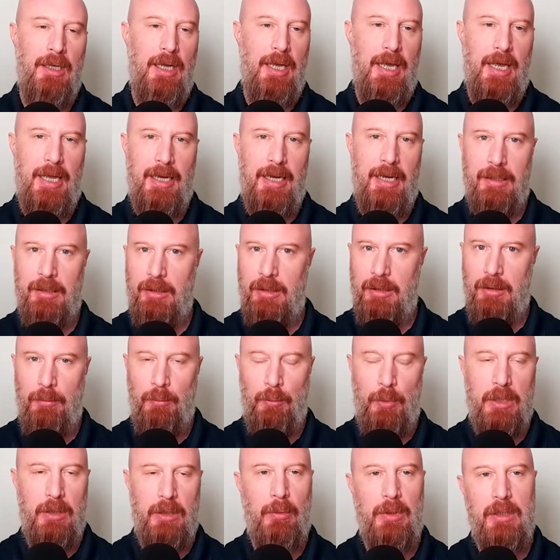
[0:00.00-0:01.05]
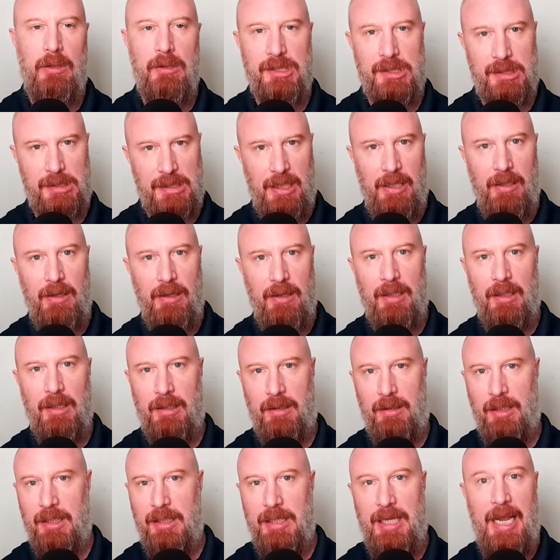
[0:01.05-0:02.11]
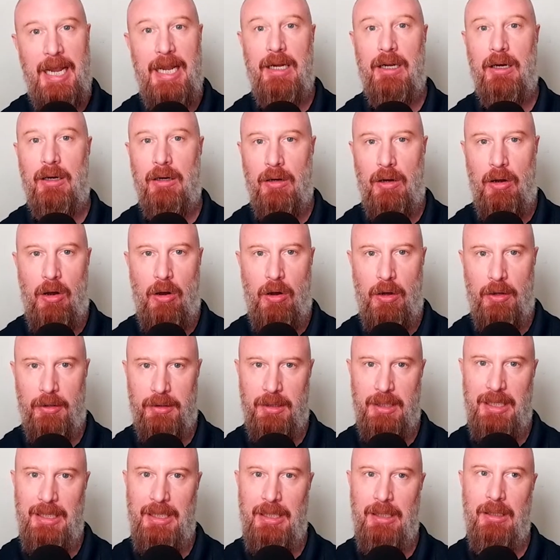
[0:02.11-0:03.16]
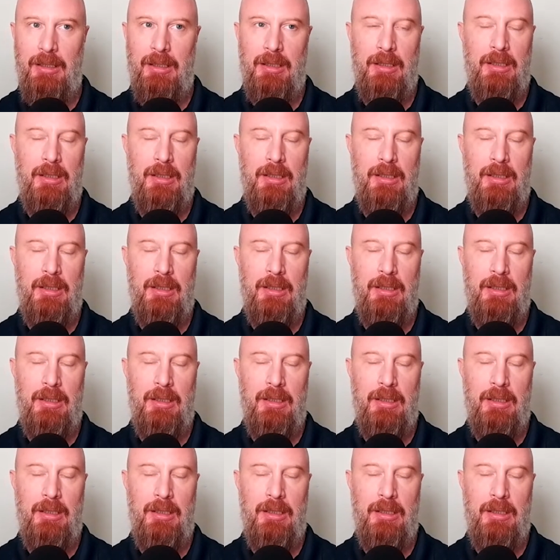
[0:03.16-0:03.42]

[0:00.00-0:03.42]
And when when you see the the data on the